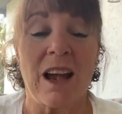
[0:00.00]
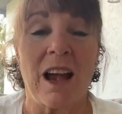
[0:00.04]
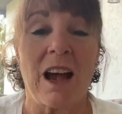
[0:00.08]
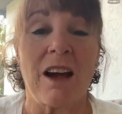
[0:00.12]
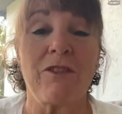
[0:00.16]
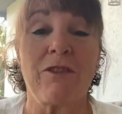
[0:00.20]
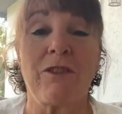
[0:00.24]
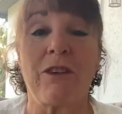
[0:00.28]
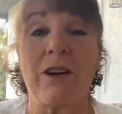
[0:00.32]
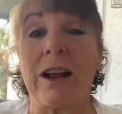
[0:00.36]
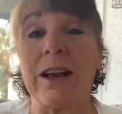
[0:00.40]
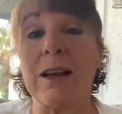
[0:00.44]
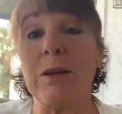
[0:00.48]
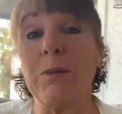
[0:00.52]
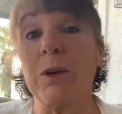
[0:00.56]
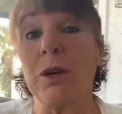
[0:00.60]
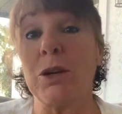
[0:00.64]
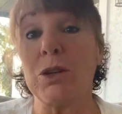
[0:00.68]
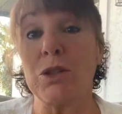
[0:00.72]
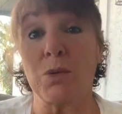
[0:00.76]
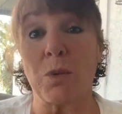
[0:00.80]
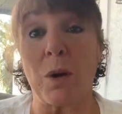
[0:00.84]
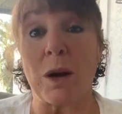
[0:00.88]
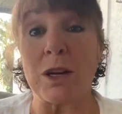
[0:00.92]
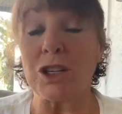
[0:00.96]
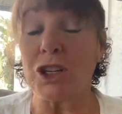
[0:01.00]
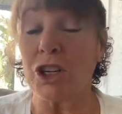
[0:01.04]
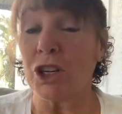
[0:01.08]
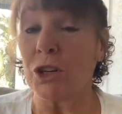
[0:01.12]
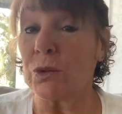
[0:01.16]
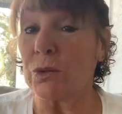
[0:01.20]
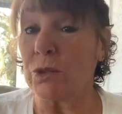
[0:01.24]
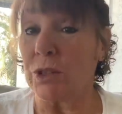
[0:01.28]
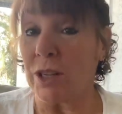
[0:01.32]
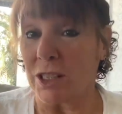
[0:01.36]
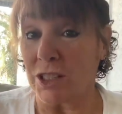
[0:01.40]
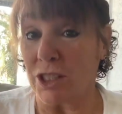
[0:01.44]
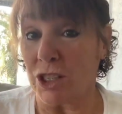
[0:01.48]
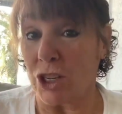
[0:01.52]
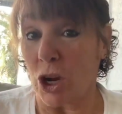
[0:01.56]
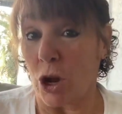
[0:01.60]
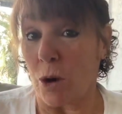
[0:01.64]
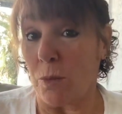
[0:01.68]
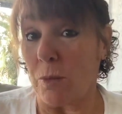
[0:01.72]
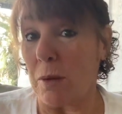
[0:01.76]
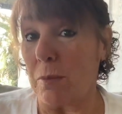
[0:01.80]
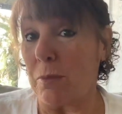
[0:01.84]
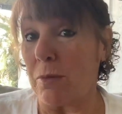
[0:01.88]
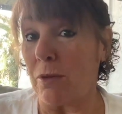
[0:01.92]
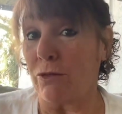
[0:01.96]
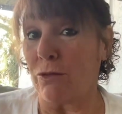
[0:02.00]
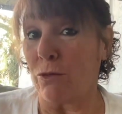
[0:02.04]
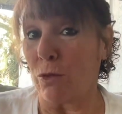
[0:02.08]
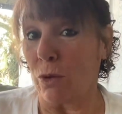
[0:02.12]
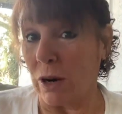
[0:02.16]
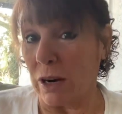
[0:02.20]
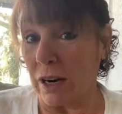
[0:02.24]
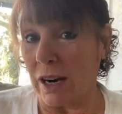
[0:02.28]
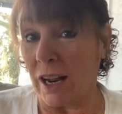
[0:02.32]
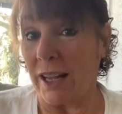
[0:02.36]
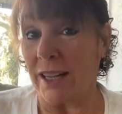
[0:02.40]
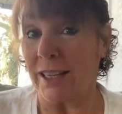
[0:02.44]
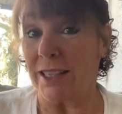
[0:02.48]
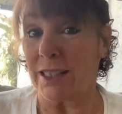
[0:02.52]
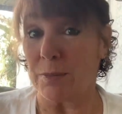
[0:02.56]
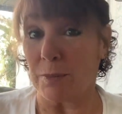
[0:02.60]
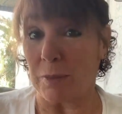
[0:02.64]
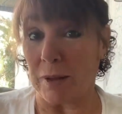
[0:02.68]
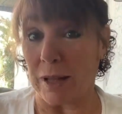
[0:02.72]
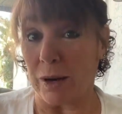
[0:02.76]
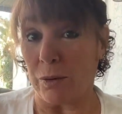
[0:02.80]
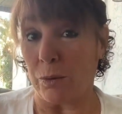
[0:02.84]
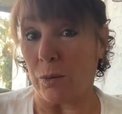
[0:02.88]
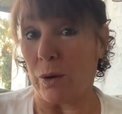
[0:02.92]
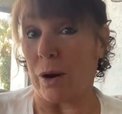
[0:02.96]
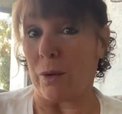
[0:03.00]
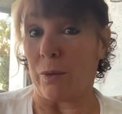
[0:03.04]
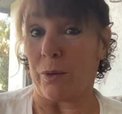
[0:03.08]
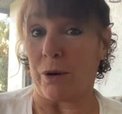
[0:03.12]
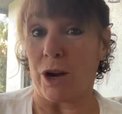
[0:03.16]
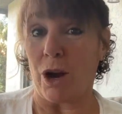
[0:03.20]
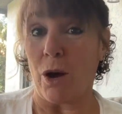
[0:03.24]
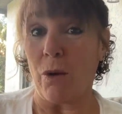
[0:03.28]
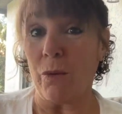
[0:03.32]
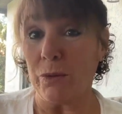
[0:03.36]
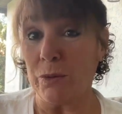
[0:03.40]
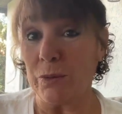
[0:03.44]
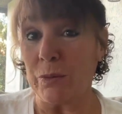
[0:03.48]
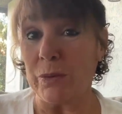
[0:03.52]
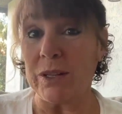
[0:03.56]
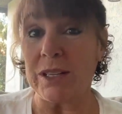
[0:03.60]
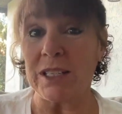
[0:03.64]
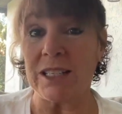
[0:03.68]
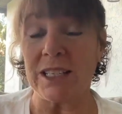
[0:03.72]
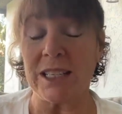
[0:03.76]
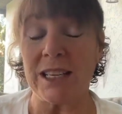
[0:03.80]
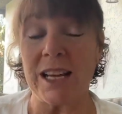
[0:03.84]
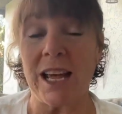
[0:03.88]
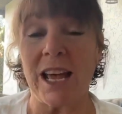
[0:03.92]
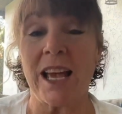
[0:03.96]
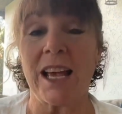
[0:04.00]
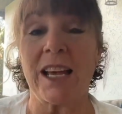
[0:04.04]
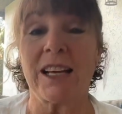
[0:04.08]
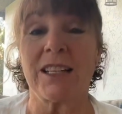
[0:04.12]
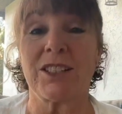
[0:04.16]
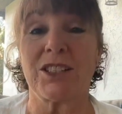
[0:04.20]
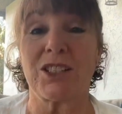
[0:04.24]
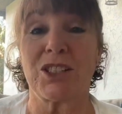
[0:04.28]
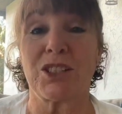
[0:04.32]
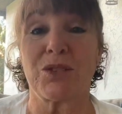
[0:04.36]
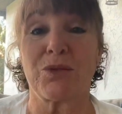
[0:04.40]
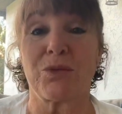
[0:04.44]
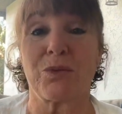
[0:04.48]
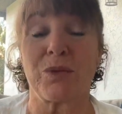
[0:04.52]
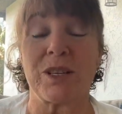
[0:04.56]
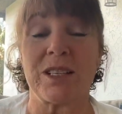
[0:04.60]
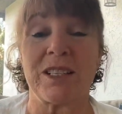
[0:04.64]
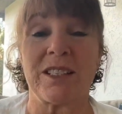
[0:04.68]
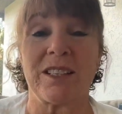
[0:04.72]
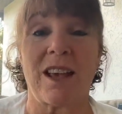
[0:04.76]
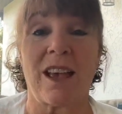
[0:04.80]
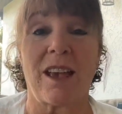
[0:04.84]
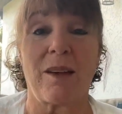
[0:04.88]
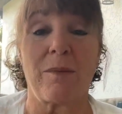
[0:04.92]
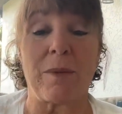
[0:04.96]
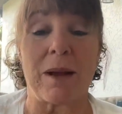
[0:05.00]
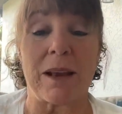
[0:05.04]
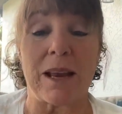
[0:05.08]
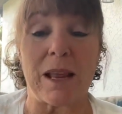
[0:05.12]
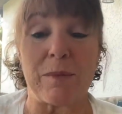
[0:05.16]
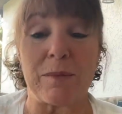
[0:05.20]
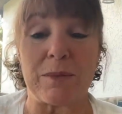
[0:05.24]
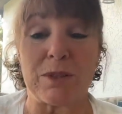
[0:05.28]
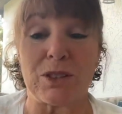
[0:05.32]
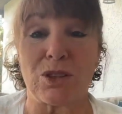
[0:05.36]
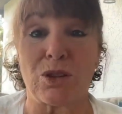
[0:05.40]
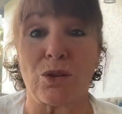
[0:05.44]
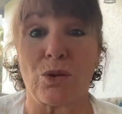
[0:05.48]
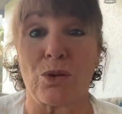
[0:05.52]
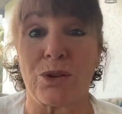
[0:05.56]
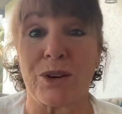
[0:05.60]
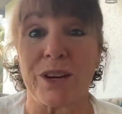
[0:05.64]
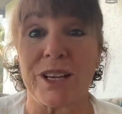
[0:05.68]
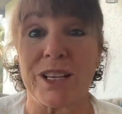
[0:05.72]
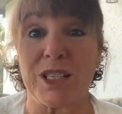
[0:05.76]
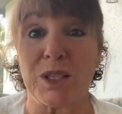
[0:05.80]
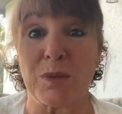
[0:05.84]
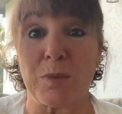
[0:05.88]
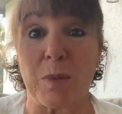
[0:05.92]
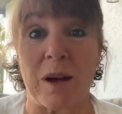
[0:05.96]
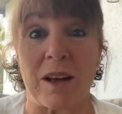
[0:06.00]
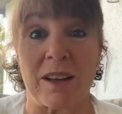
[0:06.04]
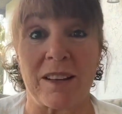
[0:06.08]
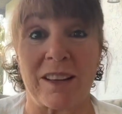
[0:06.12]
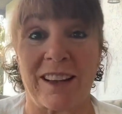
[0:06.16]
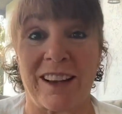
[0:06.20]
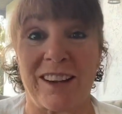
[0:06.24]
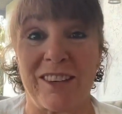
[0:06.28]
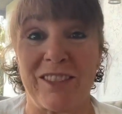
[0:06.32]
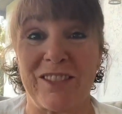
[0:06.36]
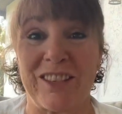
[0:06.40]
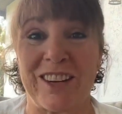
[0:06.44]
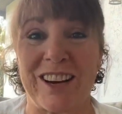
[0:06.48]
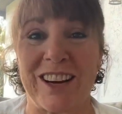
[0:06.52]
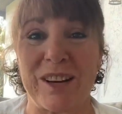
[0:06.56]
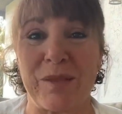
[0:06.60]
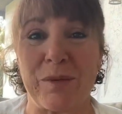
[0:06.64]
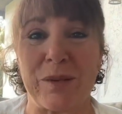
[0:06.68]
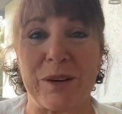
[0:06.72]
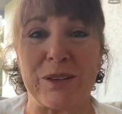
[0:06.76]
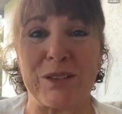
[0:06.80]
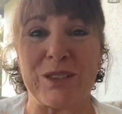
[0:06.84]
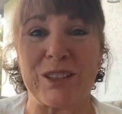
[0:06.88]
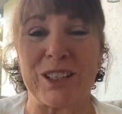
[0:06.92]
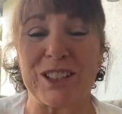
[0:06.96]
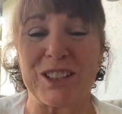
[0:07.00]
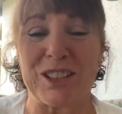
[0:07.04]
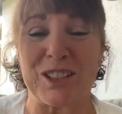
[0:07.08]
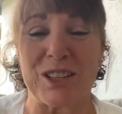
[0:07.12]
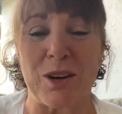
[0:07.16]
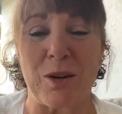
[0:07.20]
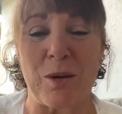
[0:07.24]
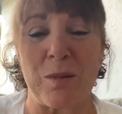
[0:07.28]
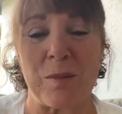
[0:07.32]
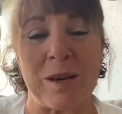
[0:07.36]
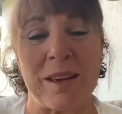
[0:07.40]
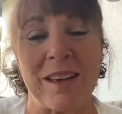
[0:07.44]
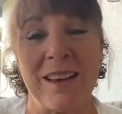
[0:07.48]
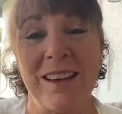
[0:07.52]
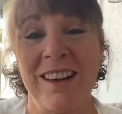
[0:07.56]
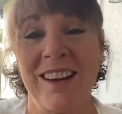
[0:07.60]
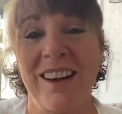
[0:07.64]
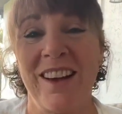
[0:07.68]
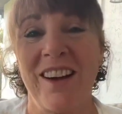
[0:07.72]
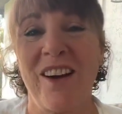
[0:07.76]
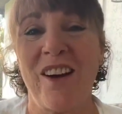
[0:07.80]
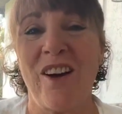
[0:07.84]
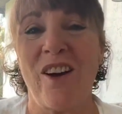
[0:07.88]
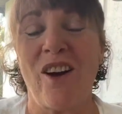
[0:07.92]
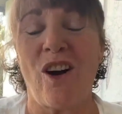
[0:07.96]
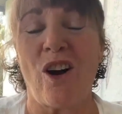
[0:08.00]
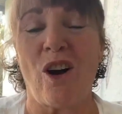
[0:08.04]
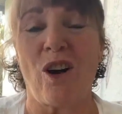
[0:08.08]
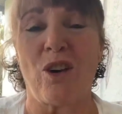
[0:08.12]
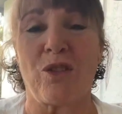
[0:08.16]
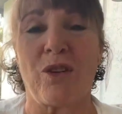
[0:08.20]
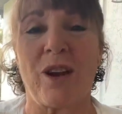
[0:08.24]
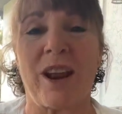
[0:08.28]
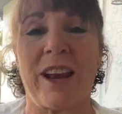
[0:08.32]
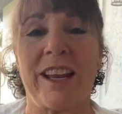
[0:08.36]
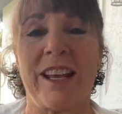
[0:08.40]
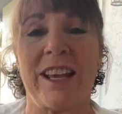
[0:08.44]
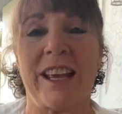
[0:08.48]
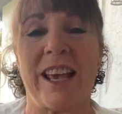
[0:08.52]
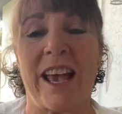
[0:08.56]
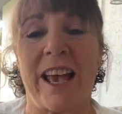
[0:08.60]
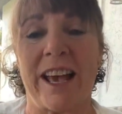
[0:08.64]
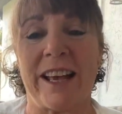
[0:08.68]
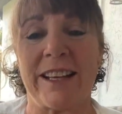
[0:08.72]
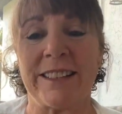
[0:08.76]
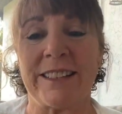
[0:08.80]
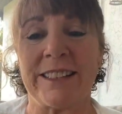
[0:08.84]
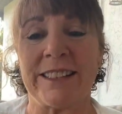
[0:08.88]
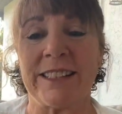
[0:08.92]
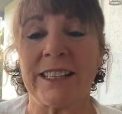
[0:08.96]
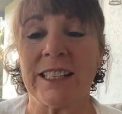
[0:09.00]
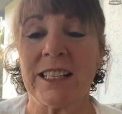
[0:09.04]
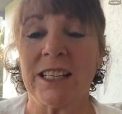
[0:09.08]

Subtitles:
For anyone who's watching who doesn't know me, before I explain where we're going with today, I'll just re-say my name is Lori Spagna, for anyone who doesn't know me already. And